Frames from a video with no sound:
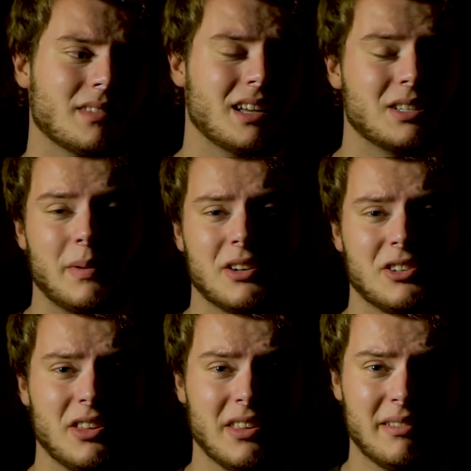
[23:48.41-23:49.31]

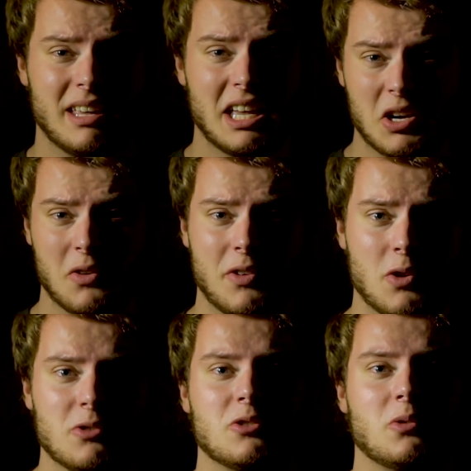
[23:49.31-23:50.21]
especially like
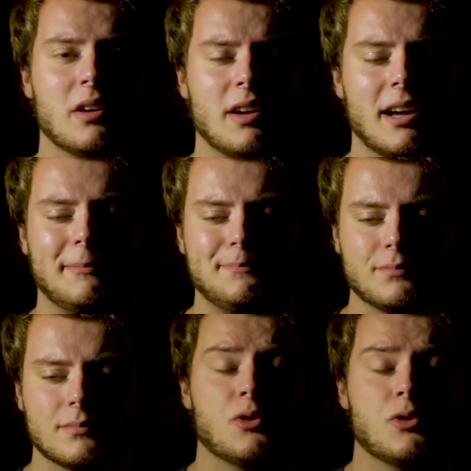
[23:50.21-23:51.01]
interviews and whatnot.